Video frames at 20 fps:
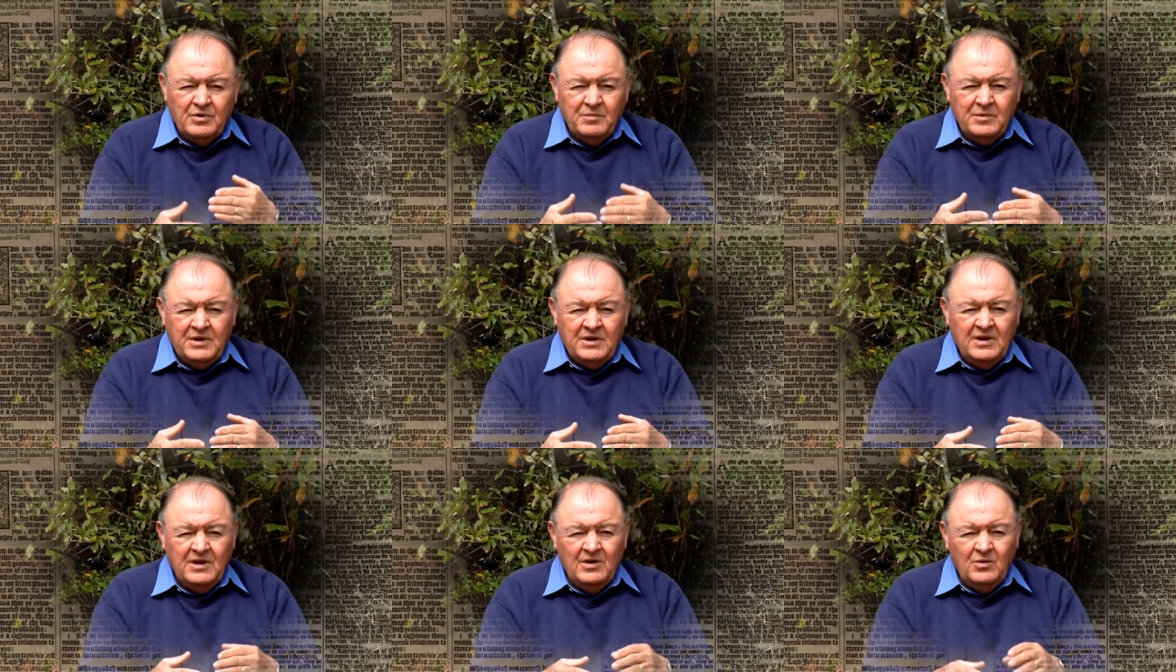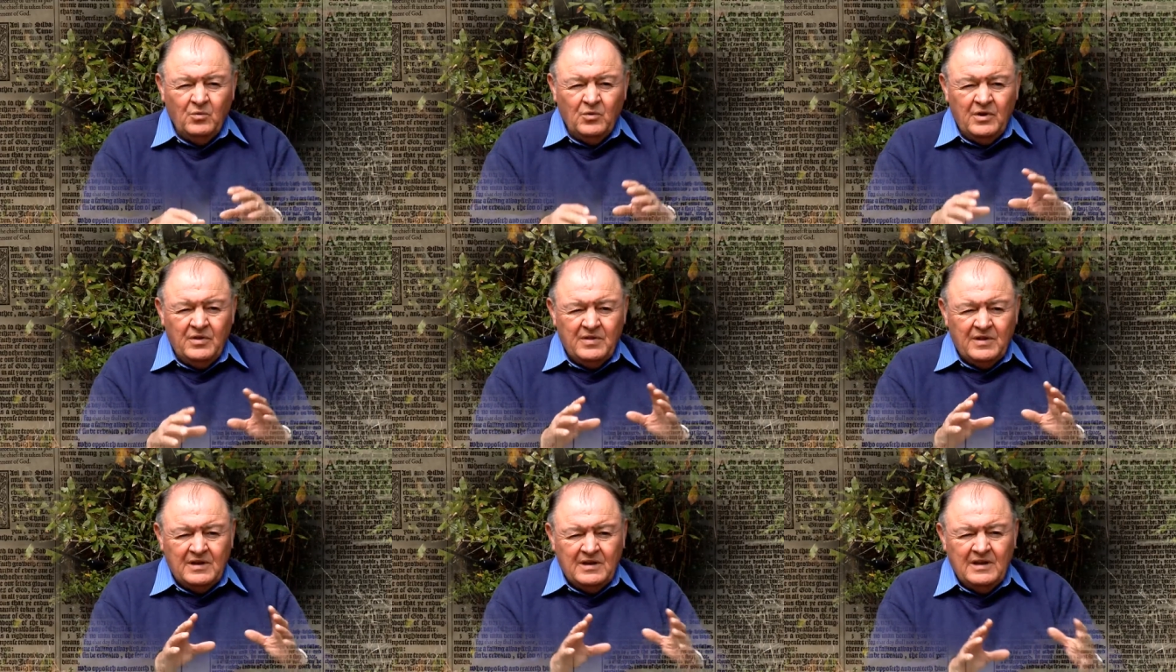to begin
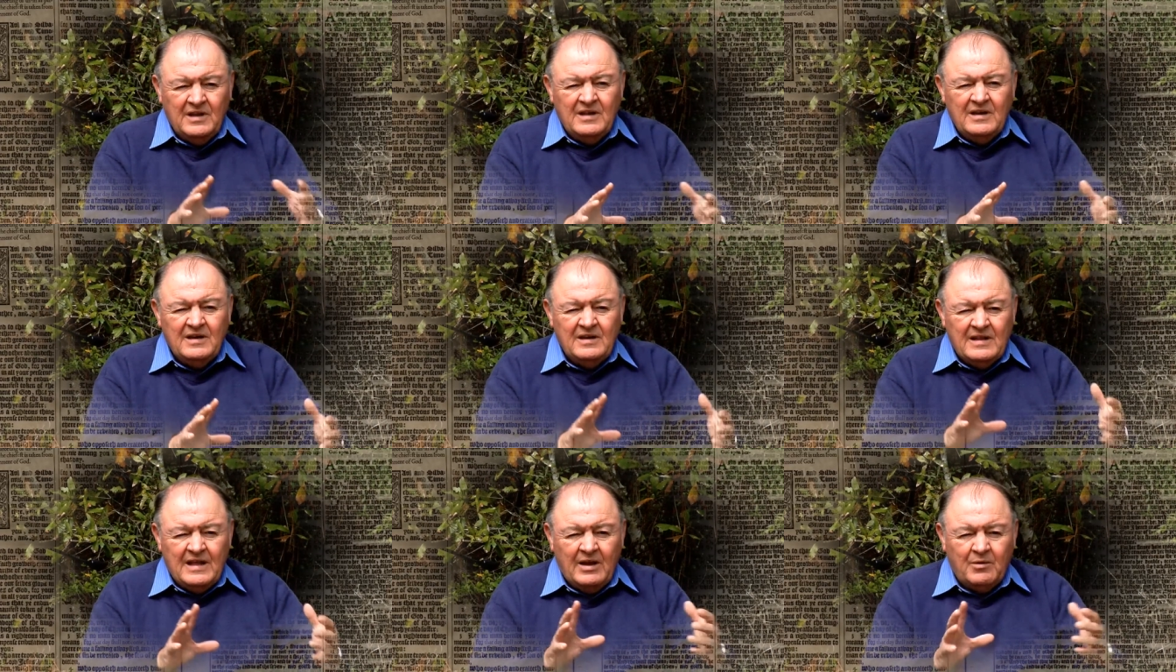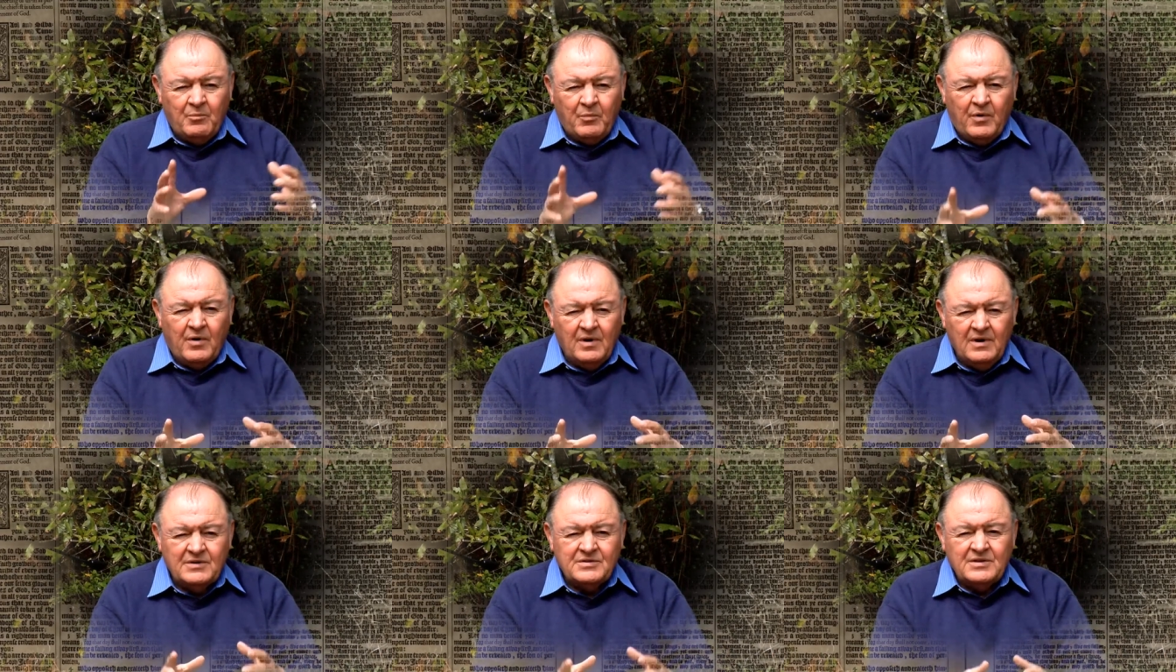with and needed that
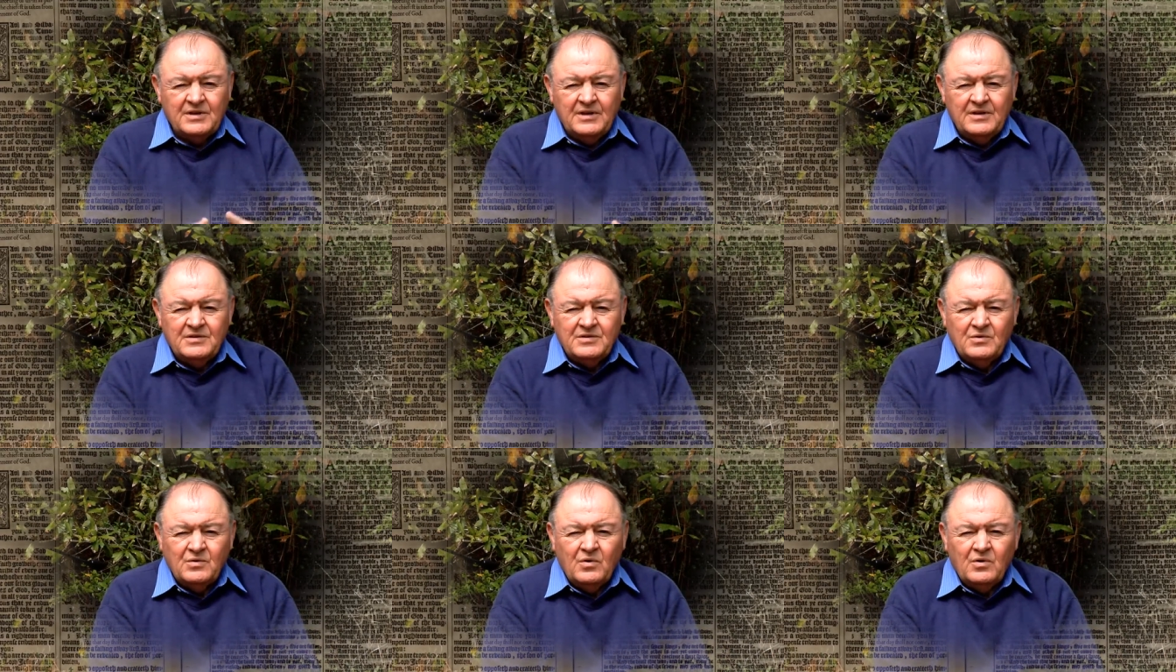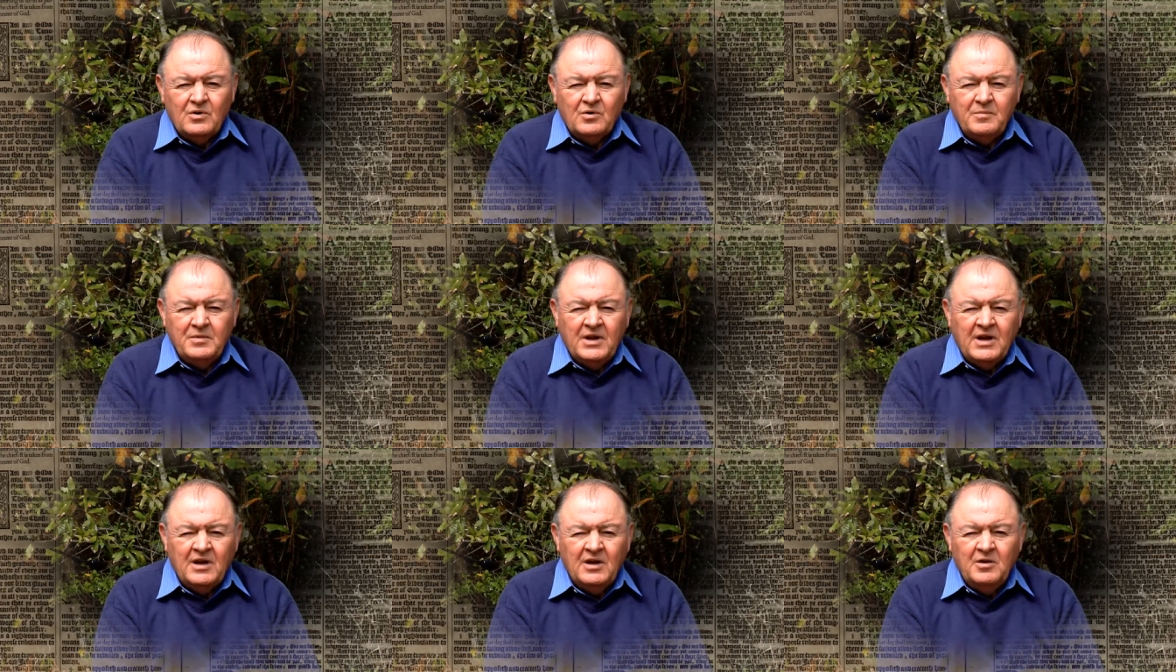process in order to
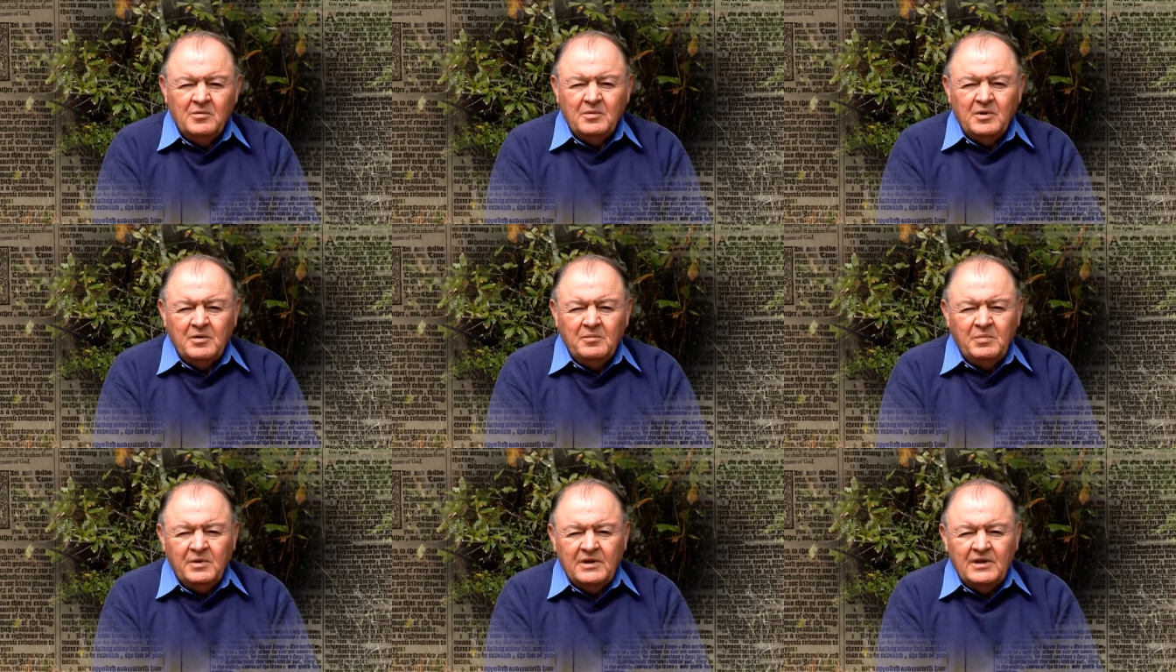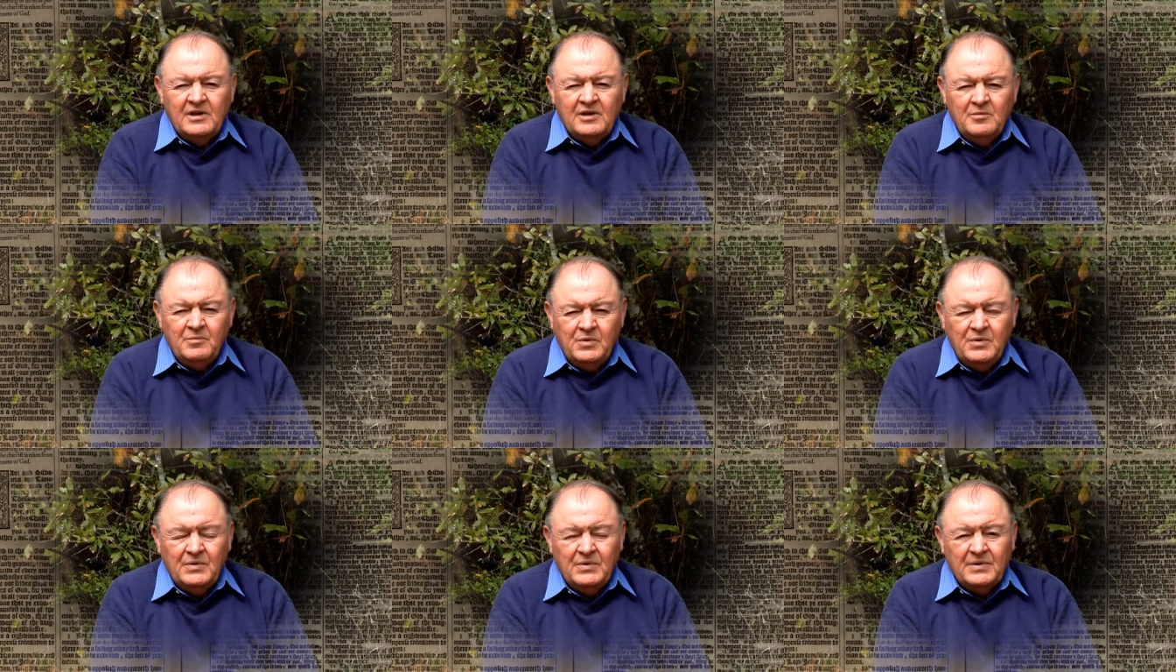become
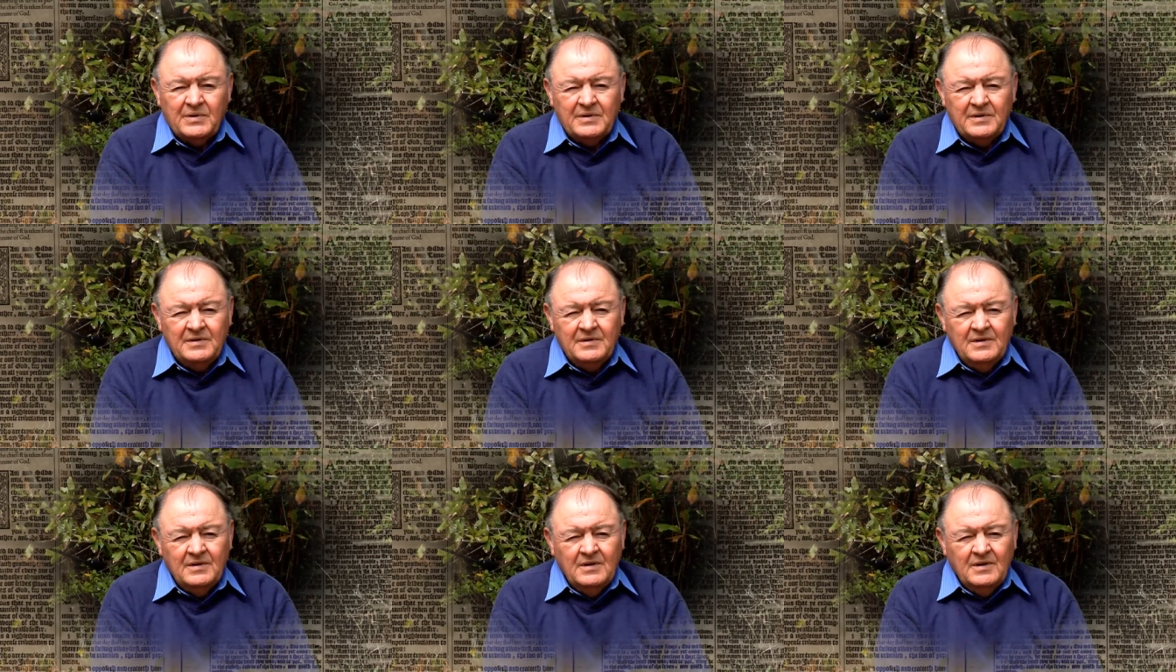completely pure.